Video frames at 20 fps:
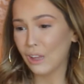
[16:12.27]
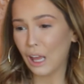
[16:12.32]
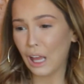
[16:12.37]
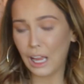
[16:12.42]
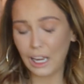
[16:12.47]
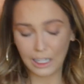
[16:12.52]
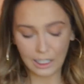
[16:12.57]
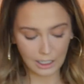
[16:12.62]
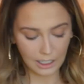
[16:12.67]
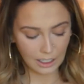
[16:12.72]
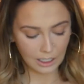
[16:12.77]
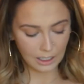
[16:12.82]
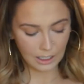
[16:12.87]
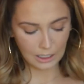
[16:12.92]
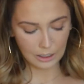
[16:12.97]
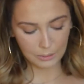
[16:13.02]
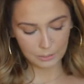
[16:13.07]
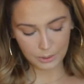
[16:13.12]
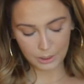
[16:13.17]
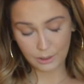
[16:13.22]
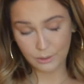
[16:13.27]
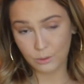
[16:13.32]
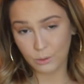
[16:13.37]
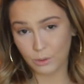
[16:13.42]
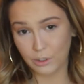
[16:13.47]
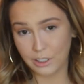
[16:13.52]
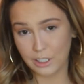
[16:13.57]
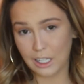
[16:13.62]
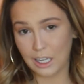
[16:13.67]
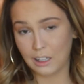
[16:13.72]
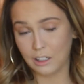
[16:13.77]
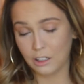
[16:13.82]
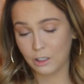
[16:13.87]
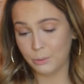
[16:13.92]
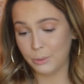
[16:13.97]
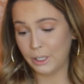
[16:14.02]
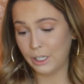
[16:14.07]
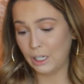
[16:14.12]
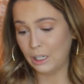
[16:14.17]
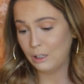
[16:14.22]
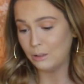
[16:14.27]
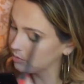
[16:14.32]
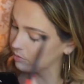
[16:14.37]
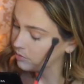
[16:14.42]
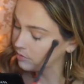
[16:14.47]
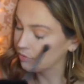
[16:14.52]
I need it, but I have $1 to my name.